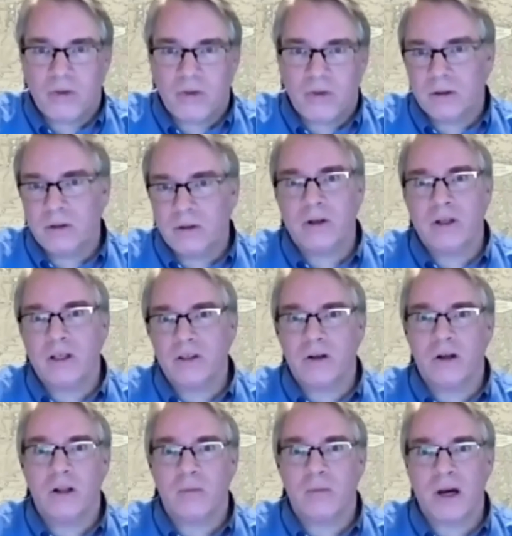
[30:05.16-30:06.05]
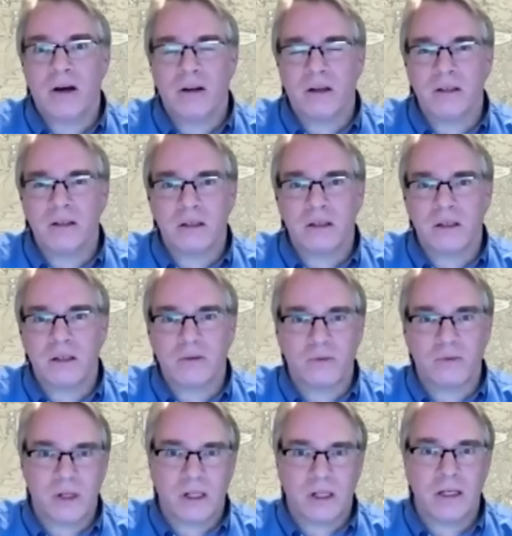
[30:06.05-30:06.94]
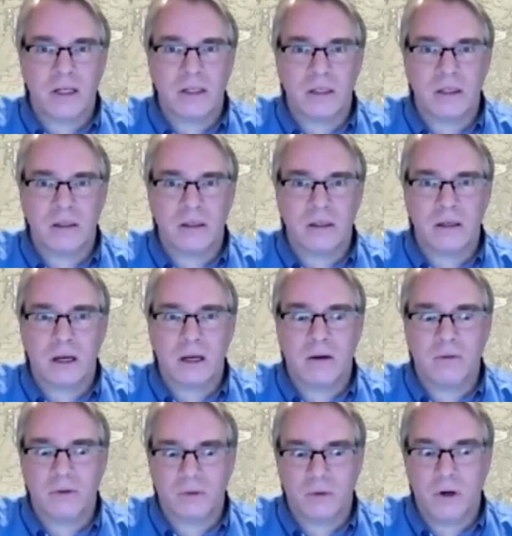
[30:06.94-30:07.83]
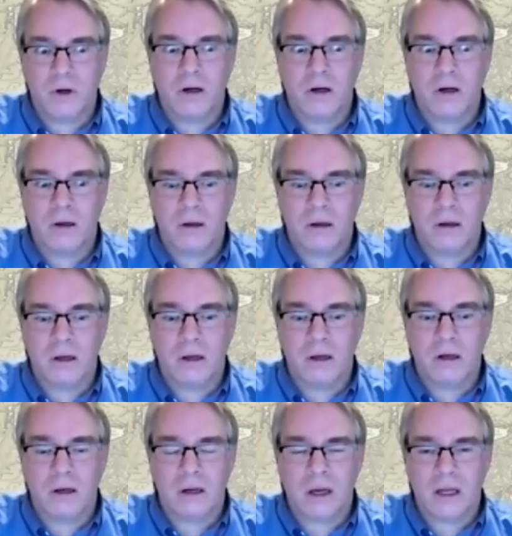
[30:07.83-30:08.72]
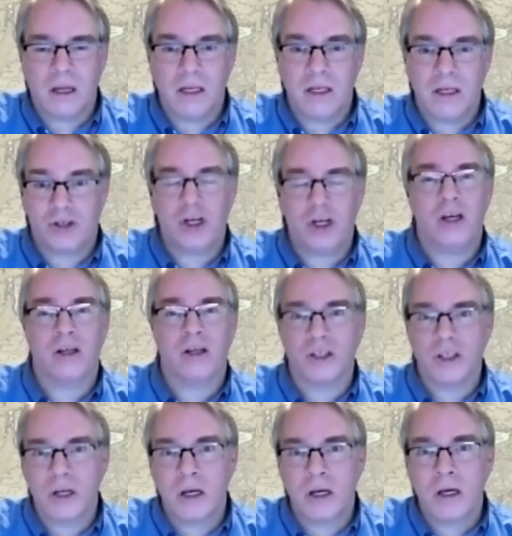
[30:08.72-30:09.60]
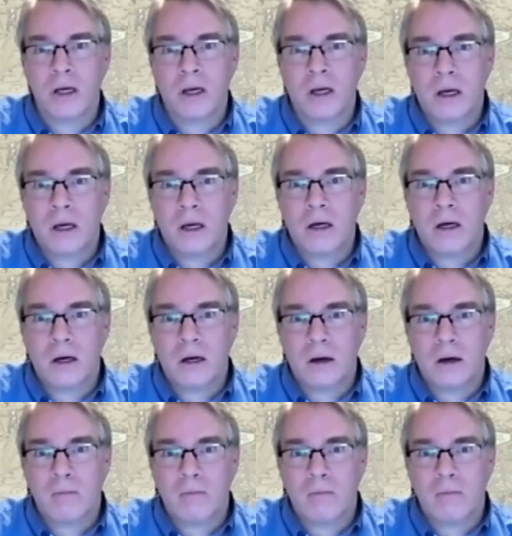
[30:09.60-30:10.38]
what growth and learning is all about, is realizing I was wrong, and I need to change.